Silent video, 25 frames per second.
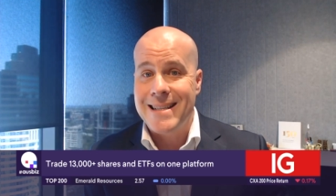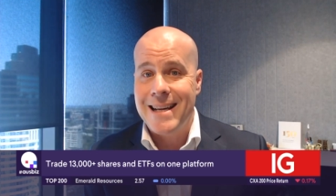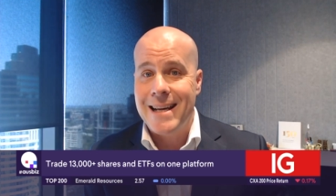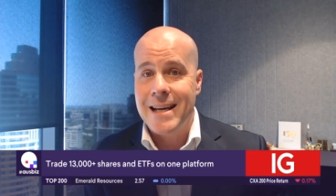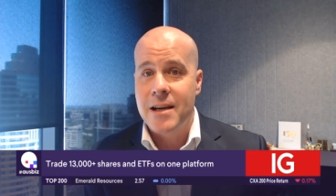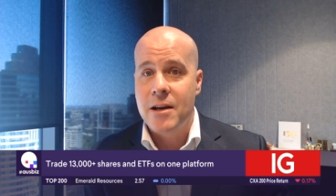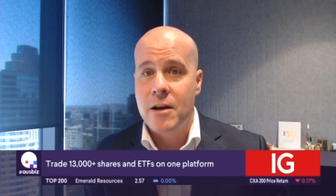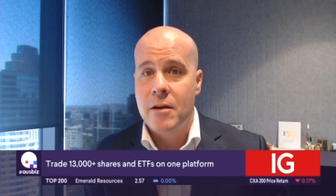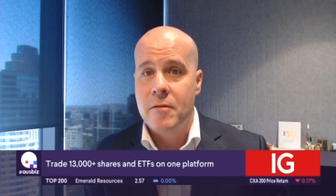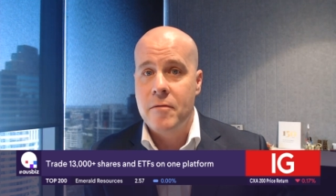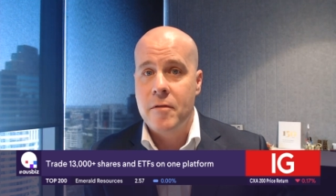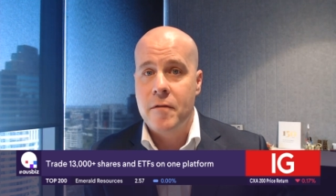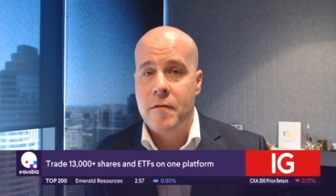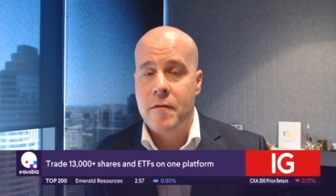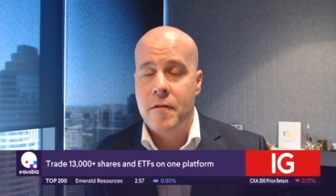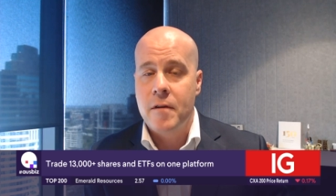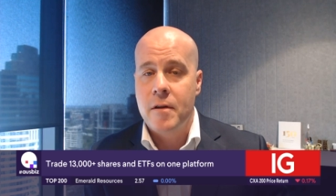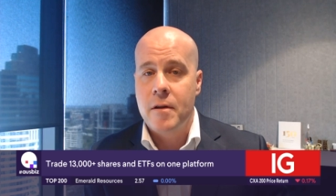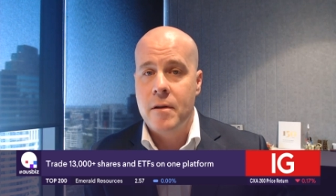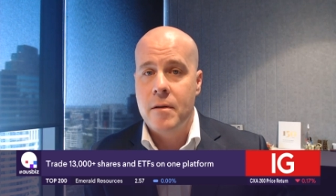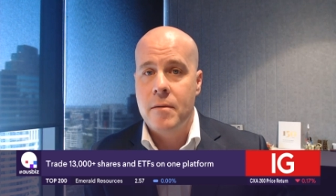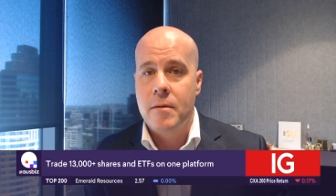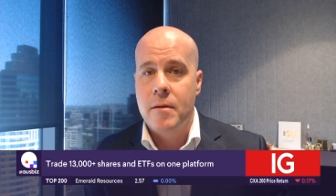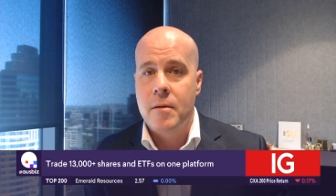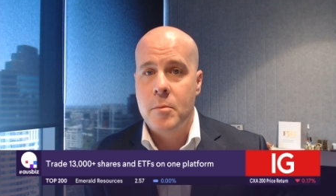to make a takeover
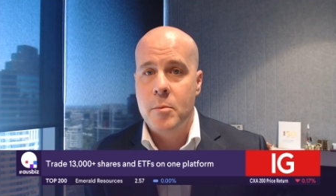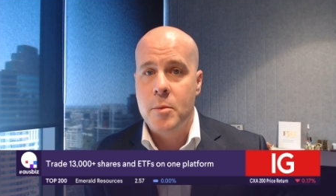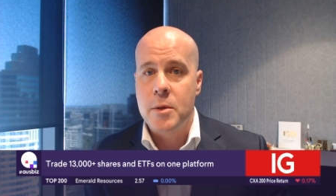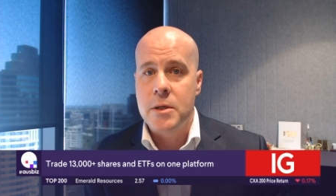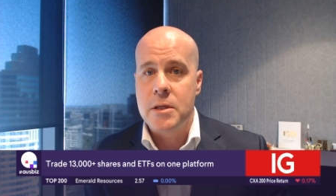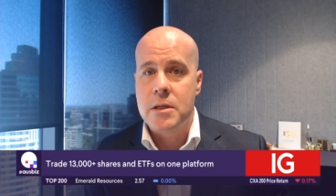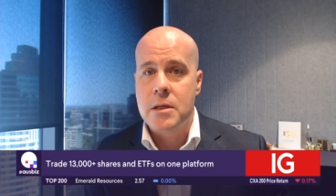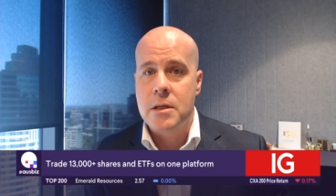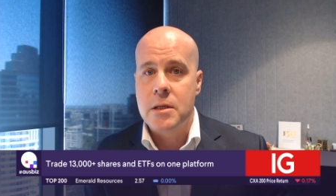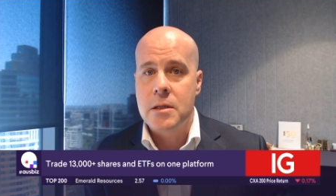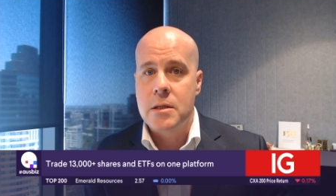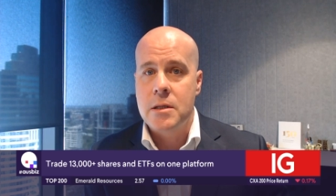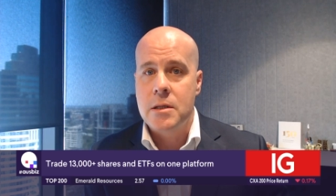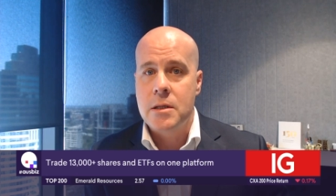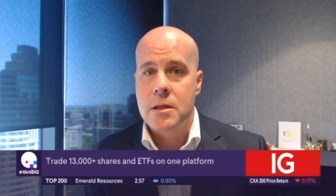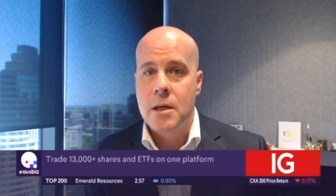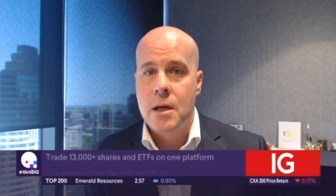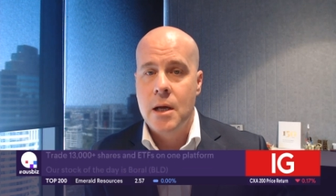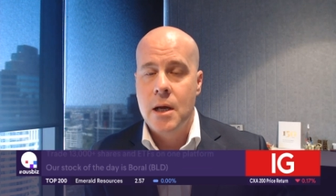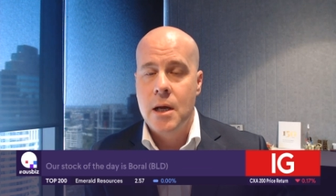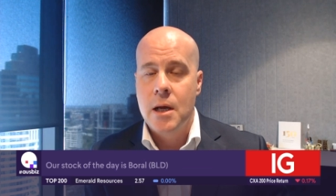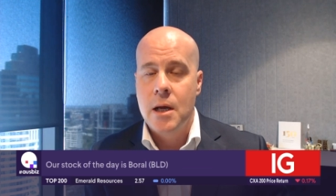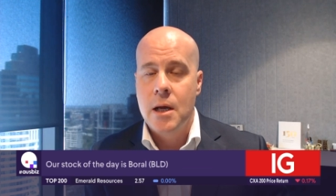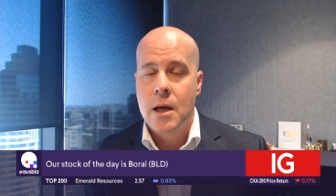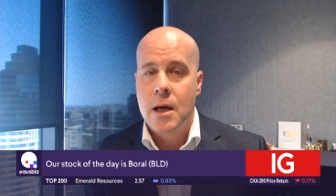for the
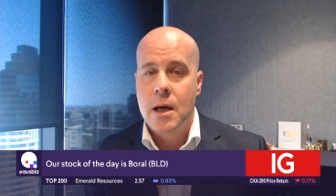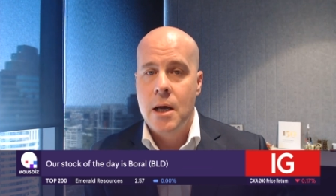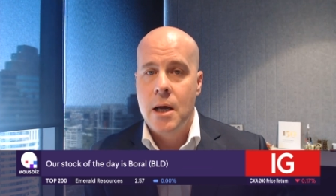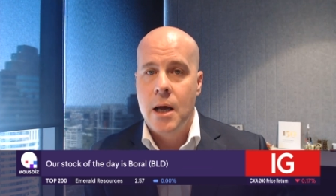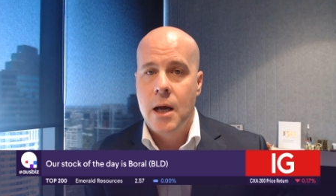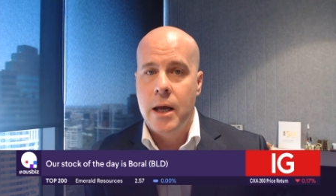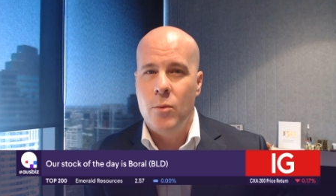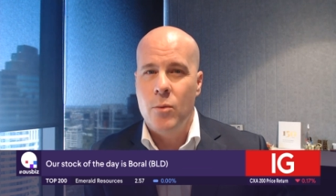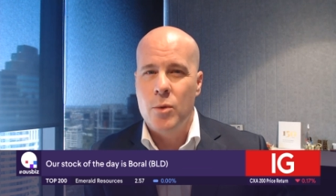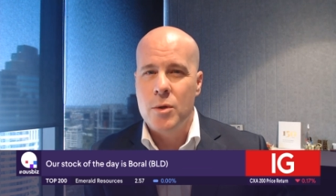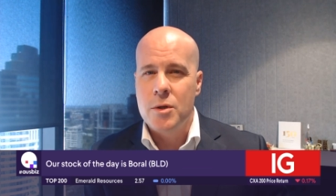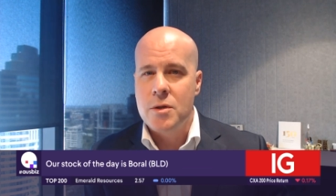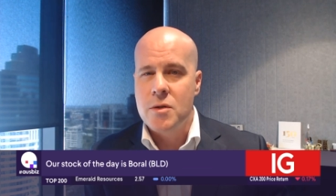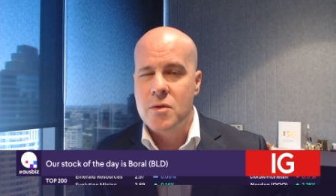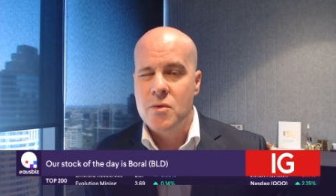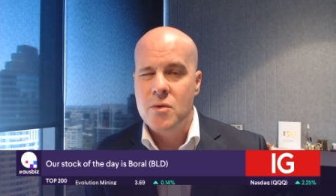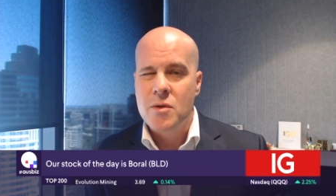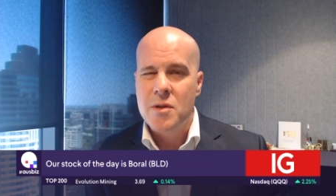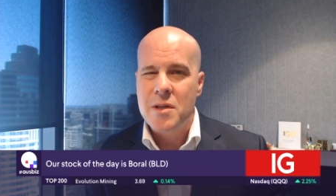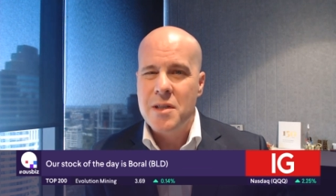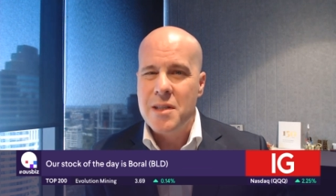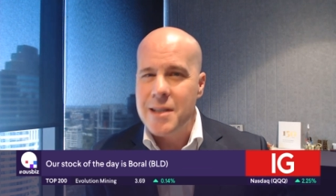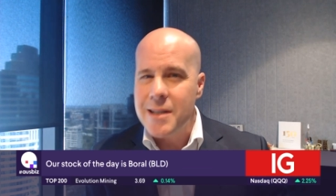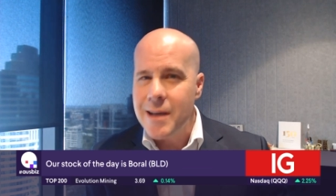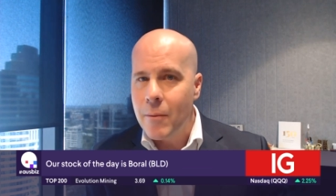business. It
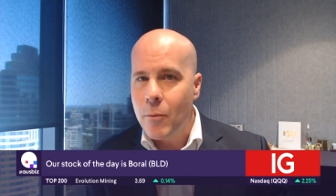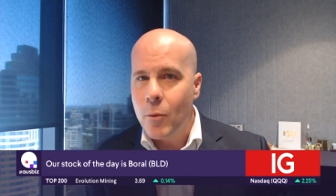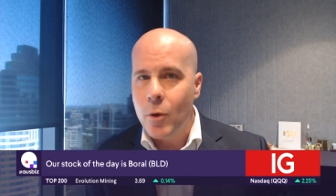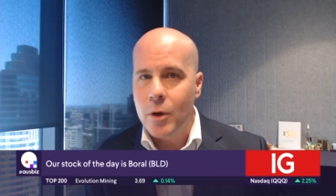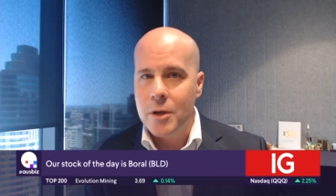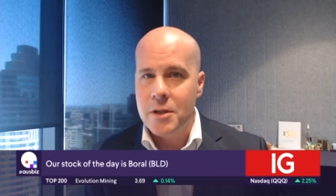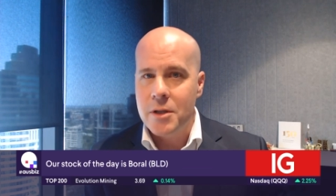was